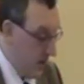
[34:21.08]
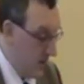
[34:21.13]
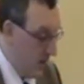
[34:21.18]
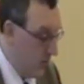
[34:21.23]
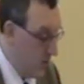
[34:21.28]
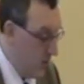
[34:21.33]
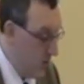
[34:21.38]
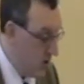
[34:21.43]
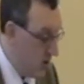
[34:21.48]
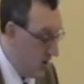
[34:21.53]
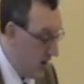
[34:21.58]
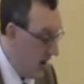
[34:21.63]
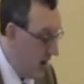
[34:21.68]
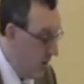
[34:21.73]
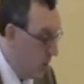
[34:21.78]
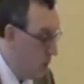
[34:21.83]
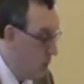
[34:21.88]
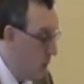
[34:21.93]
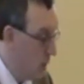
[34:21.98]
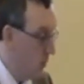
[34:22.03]
And if you
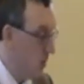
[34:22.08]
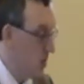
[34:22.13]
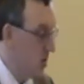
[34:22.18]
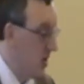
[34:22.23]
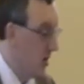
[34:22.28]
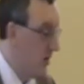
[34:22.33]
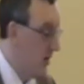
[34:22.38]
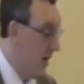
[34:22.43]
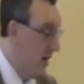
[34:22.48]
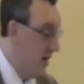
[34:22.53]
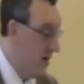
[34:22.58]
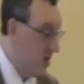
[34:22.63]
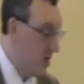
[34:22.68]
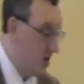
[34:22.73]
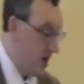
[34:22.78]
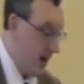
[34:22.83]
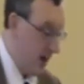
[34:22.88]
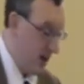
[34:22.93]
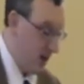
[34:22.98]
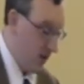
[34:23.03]
say, well, what was the
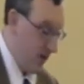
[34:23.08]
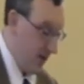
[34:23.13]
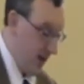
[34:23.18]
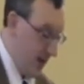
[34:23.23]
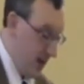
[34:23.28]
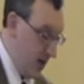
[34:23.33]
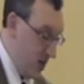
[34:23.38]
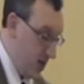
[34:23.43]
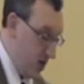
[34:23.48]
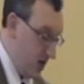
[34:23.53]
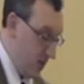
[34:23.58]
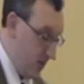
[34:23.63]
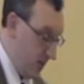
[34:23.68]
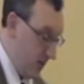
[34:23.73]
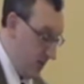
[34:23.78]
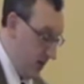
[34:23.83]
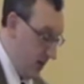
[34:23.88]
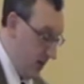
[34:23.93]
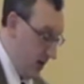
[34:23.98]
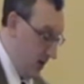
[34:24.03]
greatest
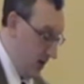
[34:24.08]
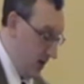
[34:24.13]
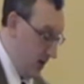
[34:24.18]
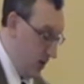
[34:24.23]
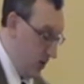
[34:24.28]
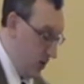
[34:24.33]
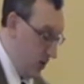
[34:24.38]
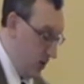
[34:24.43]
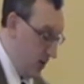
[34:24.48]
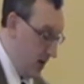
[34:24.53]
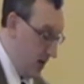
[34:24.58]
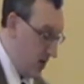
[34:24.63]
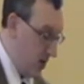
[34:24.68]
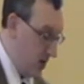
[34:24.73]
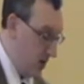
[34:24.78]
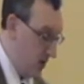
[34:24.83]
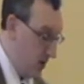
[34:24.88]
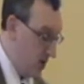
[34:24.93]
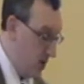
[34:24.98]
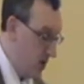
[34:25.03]
sacrifice in the Old
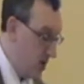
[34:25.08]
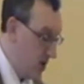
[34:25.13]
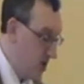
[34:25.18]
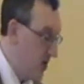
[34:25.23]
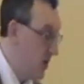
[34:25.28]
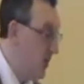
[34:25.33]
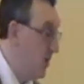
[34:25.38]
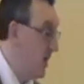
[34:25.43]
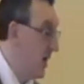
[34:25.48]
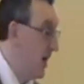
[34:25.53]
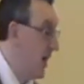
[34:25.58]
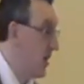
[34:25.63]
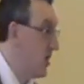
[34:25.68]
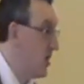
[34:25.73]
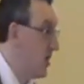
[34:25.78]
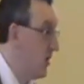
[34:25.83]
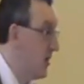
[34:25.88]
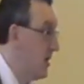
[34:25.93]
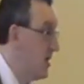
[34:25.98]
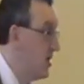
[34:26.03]
Testament system, the
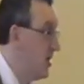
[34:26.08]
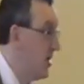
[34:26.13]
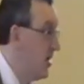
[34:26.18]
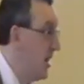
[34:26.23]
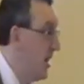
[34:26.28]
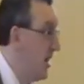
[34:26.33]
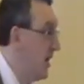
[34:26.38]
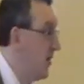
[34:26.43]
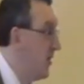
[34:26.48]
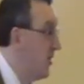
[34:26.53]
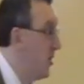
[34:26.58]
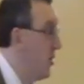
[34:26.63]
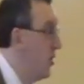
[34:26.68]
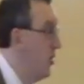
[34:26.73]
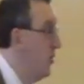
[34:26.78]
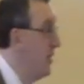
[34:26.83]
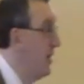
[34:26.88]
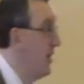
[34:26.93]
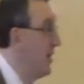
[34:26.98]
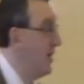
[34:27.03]
answer is the Day of
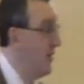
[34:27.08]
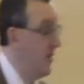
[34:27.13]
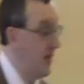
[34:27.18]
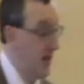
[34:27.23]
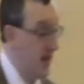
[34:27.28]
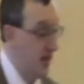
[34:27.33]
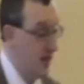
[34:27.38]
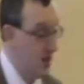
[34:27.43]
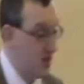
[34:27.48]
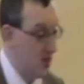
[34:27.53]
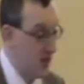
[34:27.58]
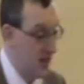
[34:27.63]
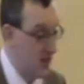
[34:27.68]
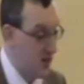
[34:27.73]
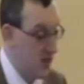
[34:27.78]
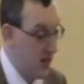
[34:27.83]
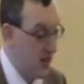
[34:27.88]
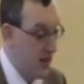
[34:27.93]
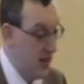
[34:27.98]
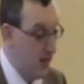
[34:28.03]
Atonement, Leviticus
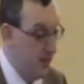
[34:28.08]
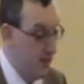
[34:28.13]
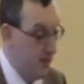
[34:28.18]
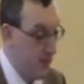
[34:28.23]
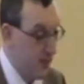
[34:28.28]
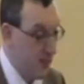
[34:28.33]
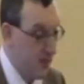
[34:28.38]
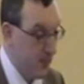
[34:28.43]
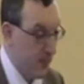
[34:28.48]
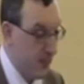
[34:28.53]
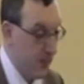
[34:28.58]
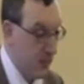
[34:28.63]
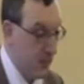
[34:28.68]
16.